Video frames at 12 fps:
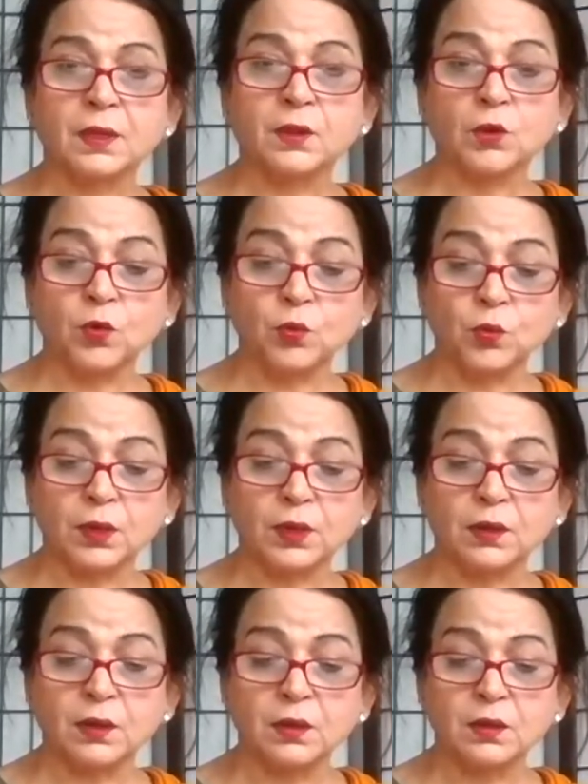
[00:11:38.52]
Knower.
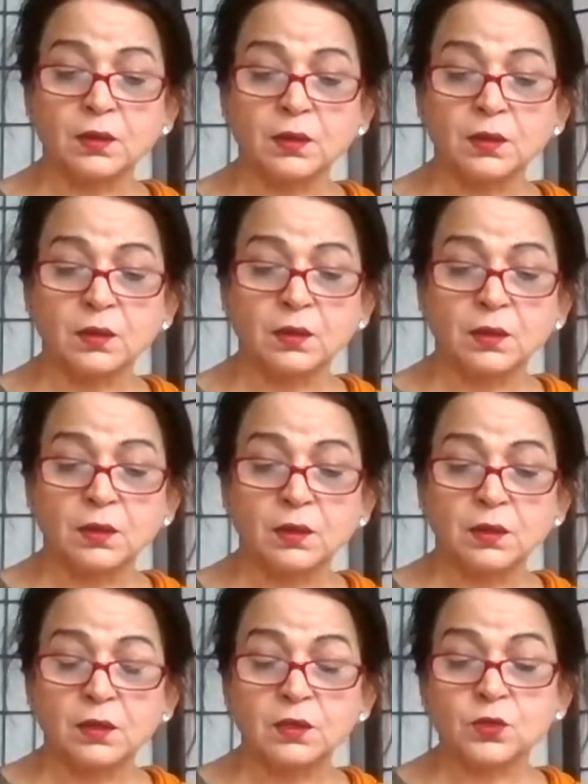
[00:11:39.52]

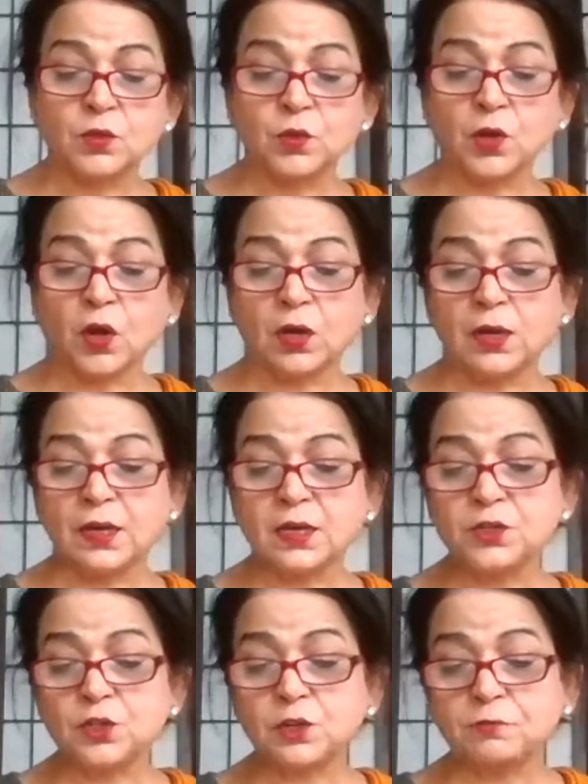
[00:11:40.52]
So
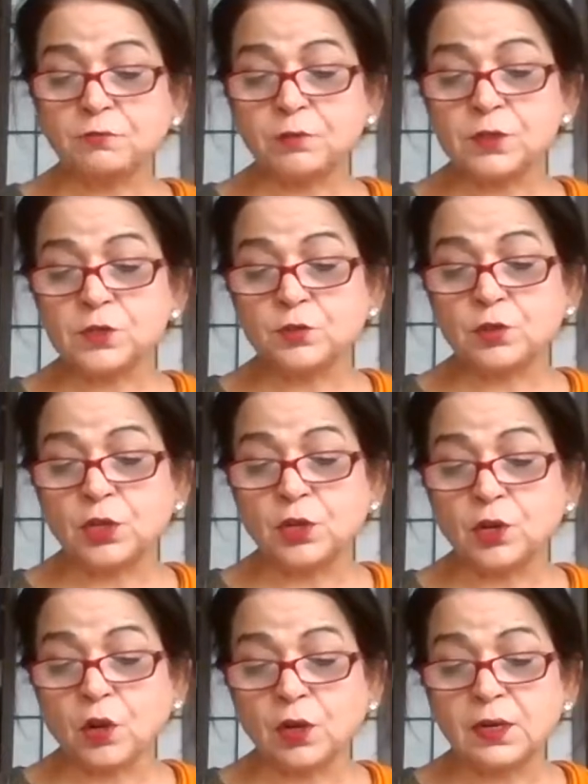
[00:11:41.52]
knowledge refers to the
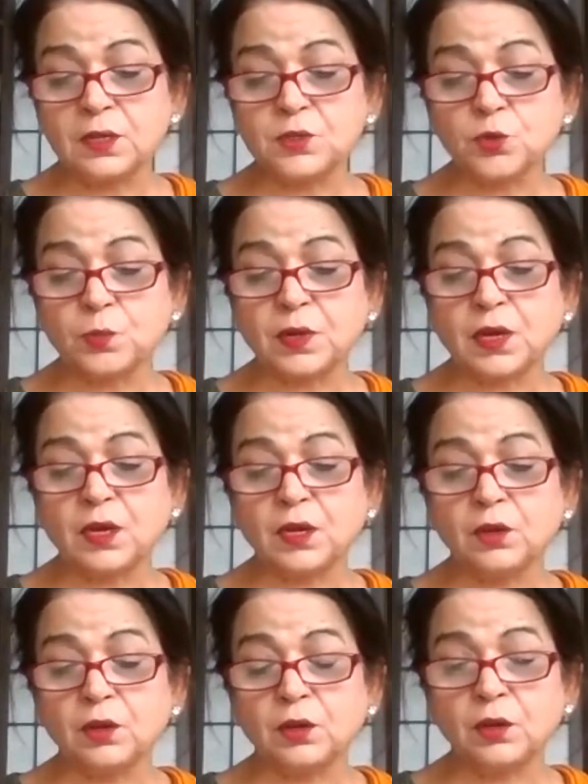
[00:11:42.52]
knowledge
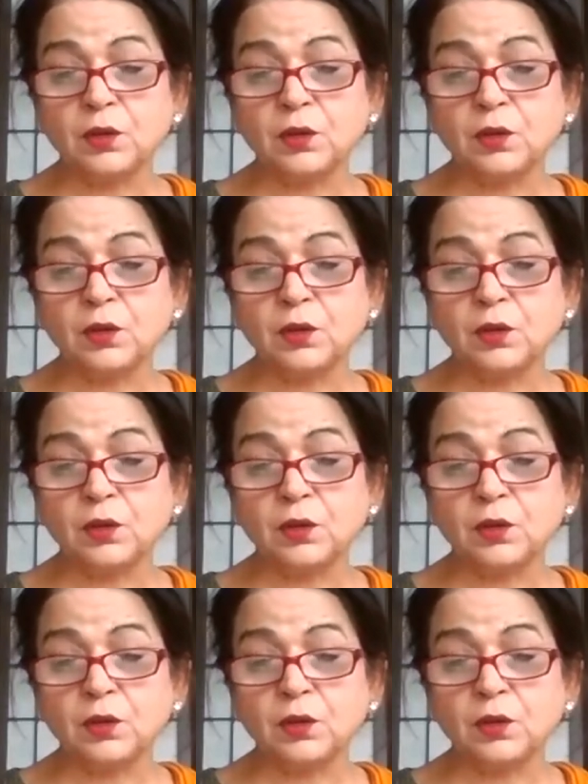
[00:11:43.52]
obtained